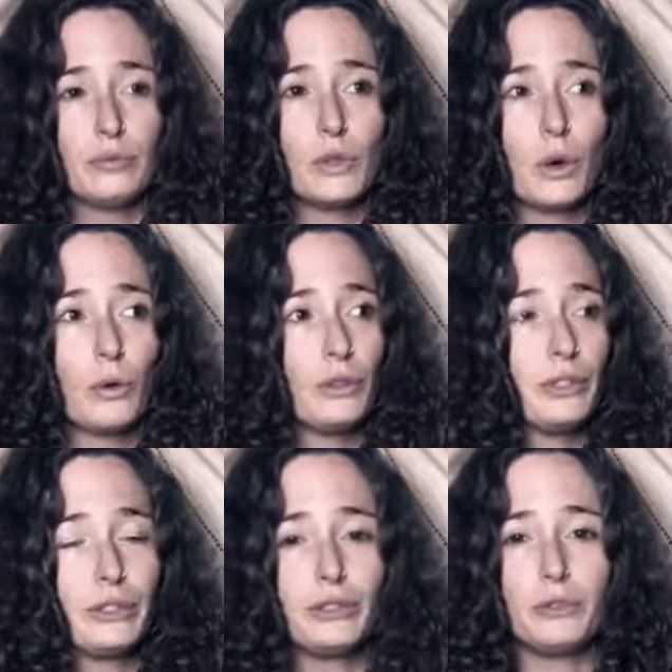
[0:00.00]
totally
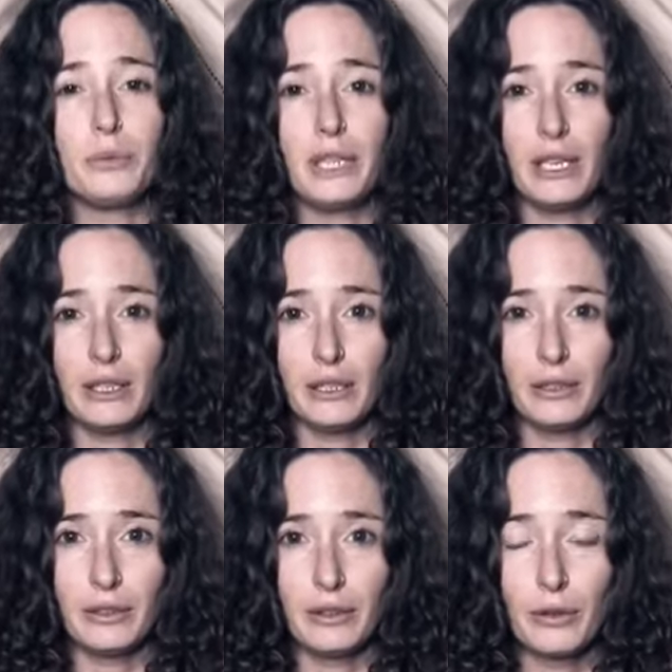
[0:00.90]
illuminated
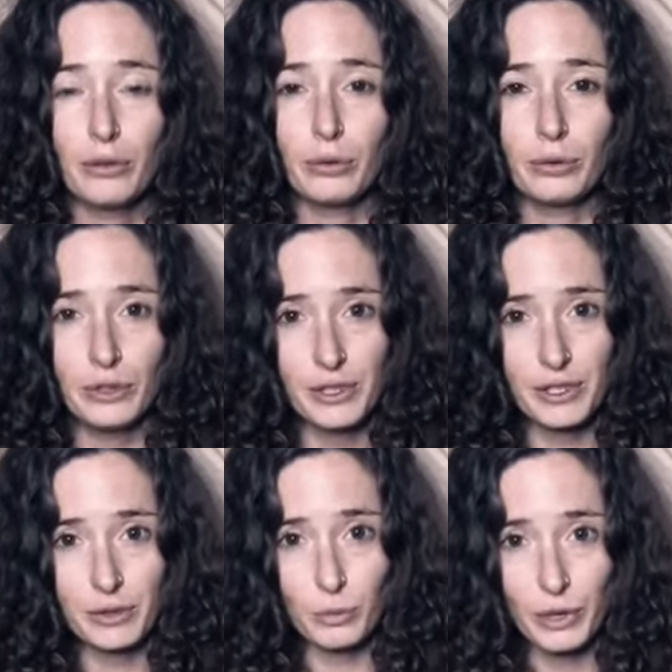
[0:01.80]
through
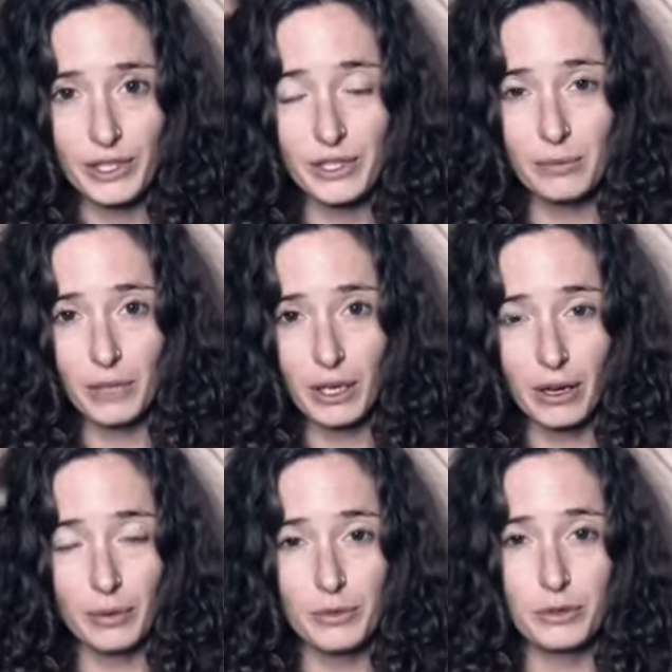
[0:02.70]
this wisdom that
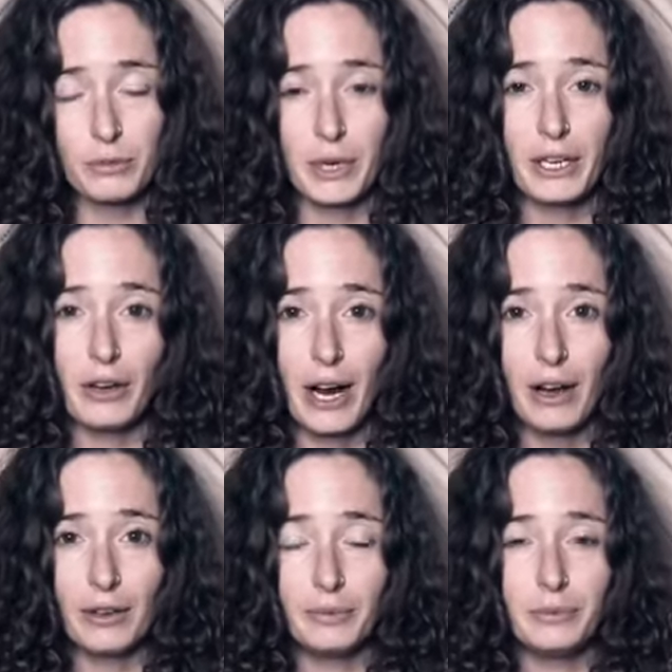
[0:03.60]
comes through my
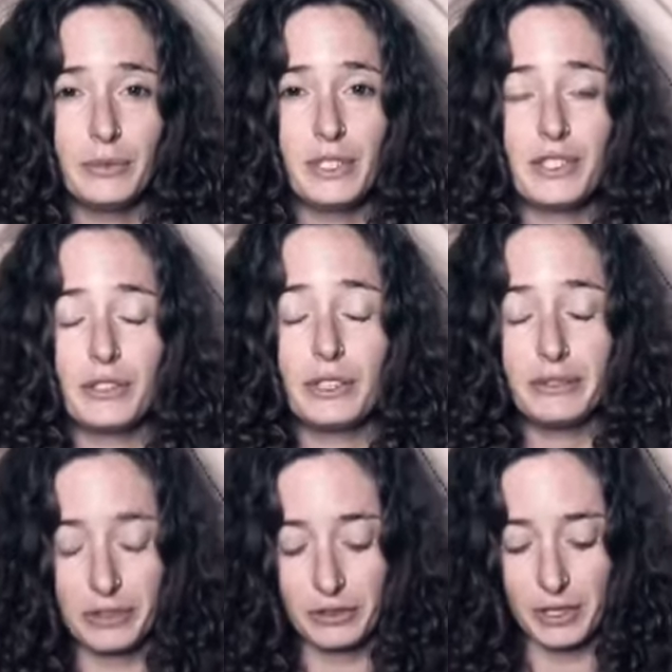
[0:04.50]
crown. It's a
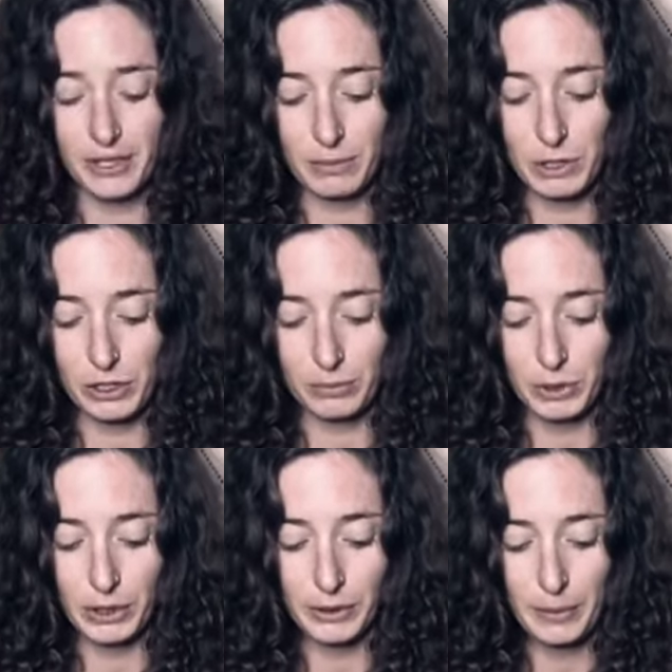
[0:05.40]
living transmission
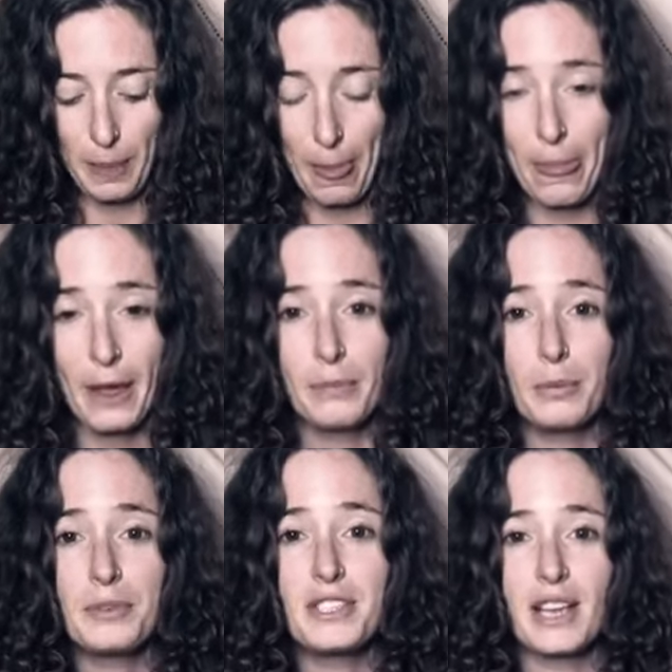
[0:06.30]
book. I'm
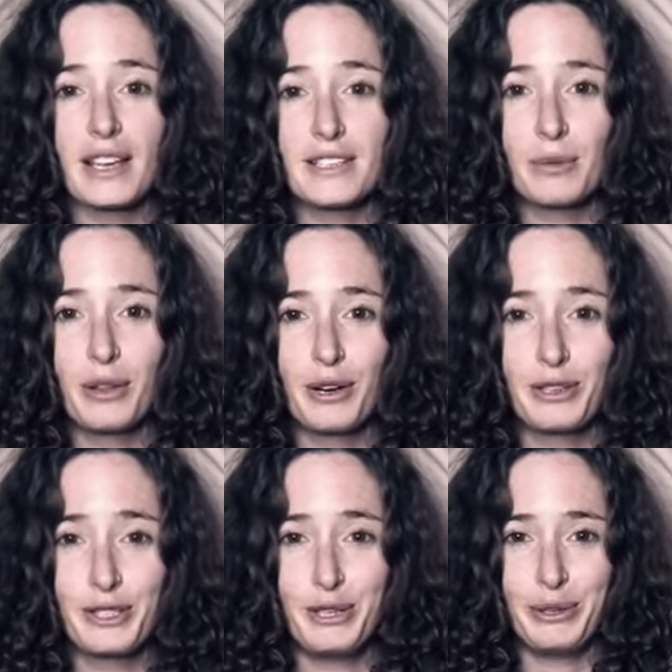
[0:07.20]
obsessed with her
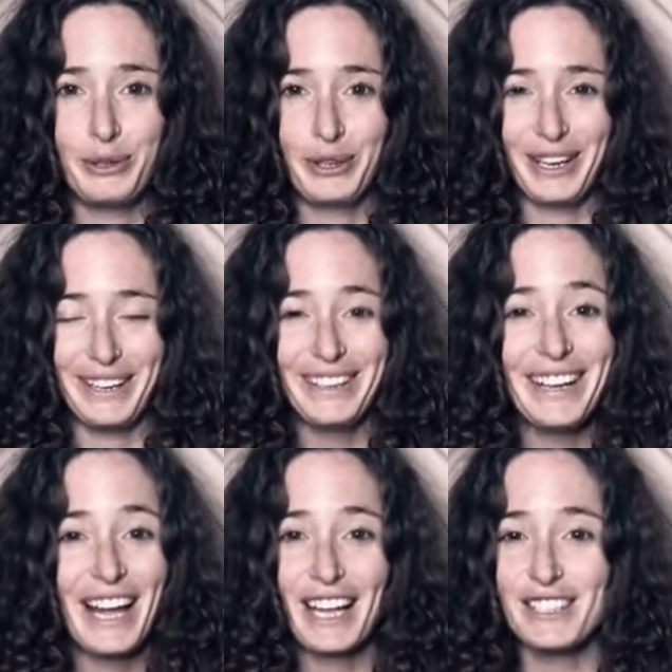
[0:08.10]
jewelry.
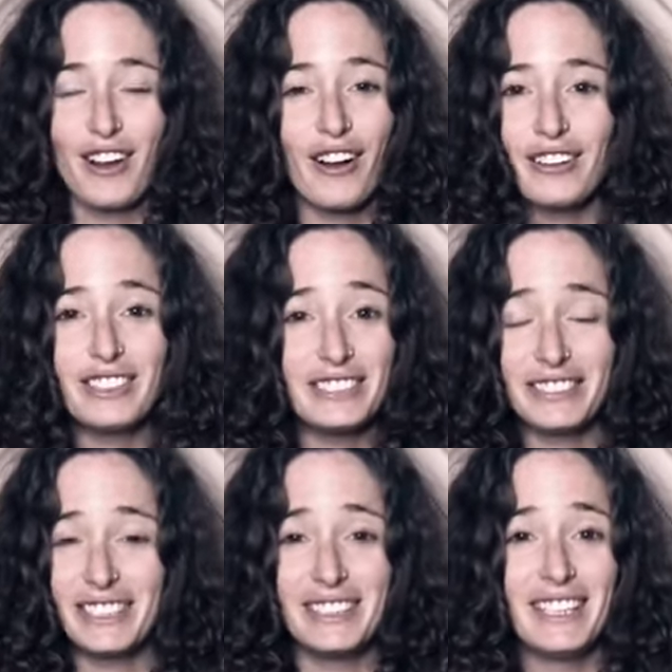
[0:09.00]
It's all
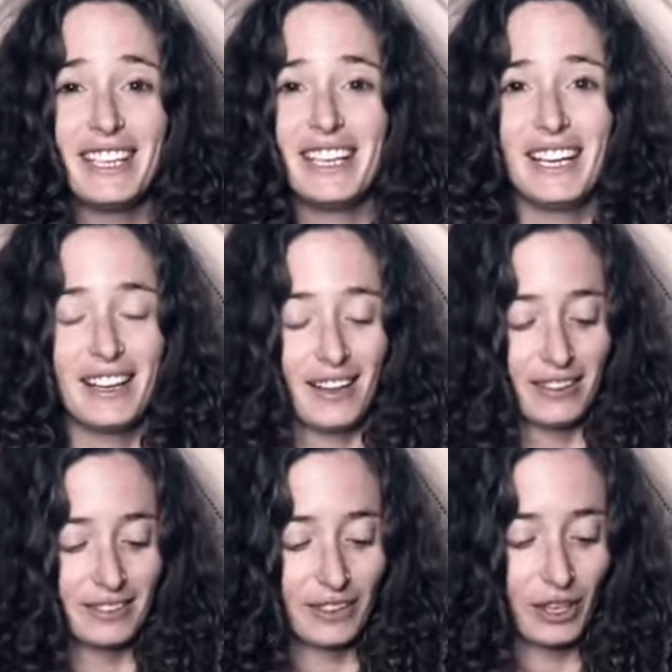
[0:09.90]
living
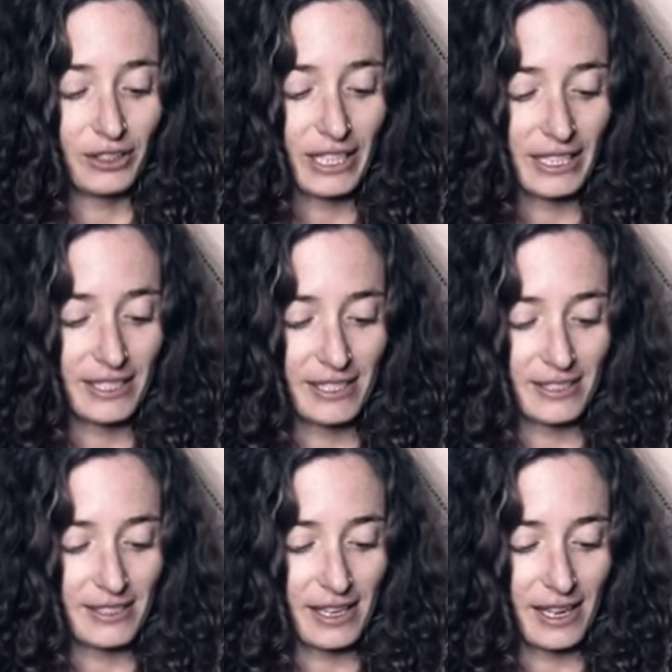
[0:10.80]

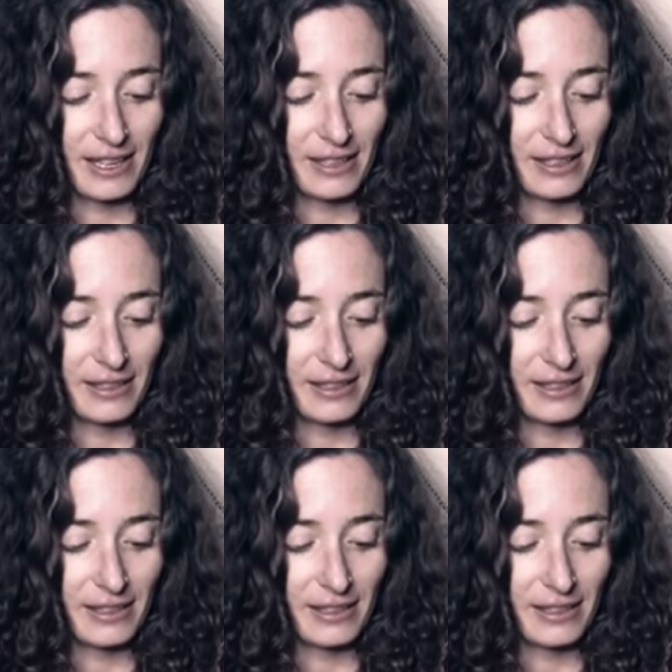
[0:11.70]
codexes that